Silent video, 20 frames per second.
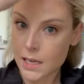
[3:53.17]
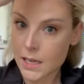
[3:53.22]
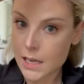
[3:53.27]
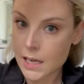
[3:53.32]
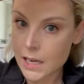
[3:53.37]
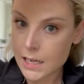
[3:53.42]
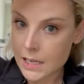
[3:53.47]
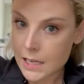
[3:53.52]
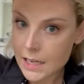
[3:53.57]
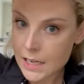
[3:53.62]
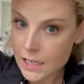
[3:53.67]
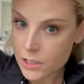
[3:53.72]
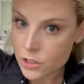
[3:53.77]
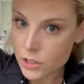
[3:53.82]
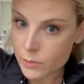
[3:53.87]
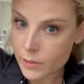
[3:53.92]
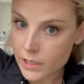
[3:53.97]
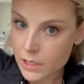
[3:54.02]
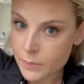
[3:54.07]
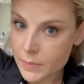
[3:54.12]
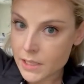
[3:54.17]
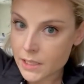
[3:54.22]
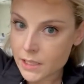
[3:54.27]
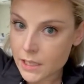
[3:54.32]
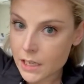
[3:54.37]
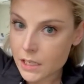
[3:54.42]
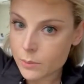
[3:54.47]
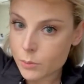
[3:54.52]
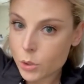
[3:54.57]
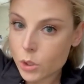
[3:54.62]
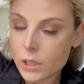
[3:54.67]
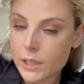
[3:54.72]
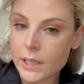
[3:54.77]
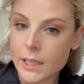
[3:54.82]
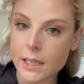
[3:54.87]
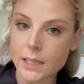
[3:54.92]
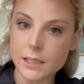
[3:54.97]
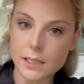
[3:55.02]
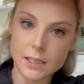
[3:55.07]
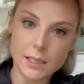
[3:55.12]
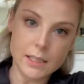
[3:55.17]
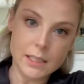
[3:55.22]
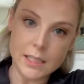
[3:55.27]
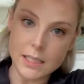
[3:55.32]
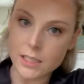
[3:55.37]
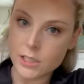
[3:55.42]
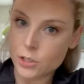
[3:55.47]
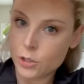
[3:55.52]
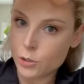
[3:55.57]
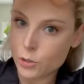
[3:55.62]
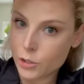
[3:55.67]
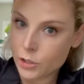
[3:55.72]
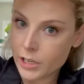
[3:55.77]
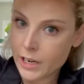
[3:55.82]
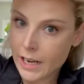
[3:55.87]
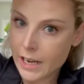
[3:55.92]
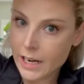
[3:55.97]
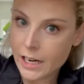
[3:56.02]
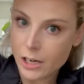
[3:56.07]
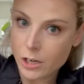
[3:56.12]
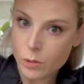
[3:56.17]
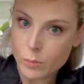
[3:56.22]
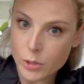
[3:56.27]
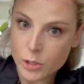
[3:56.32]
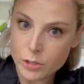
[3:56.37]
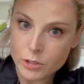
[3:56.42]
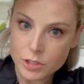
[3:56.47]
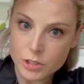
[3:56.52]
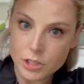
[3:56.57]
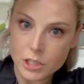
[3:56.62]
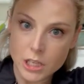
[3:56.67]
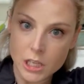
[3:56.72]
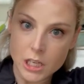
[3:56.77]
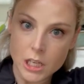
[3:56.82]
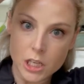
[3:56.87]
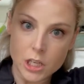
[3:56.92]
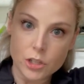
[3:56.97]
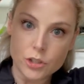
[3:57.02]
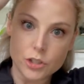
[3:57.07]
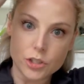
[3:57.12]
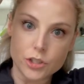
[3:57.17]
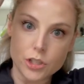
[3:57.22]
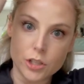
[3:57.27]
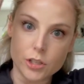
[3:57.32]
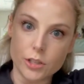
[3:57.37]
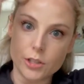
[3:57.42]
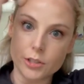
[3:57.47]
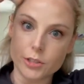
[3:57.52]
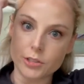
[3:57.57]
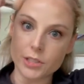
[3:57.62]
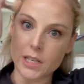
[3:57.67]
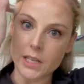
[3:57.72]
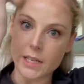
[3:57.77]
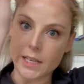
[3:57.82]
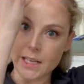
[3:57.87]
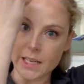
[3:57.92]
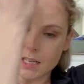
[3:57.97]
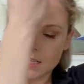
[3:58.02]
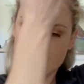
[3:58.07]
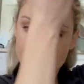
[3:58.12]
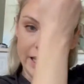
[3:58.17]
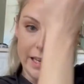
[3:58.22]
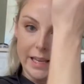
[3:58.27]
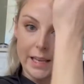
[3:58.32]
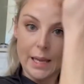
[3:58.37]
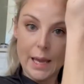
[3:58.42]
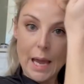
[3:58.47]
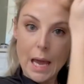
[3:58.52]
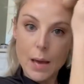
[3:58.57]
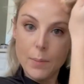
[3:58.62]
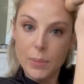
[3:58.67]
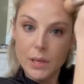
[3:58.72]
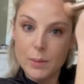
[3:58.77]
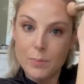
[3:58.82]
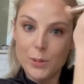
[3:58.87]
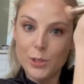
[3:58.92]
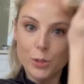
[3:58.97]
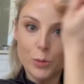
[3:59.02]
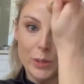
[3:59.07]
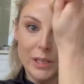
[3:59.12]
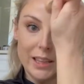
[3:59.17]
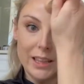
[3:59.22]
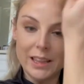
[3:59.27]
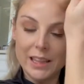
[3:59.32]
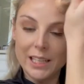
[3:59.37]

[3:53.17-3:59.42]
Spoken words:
And I actually recommend kind of pulling it into your hair almost, just so that there's not a gap in between the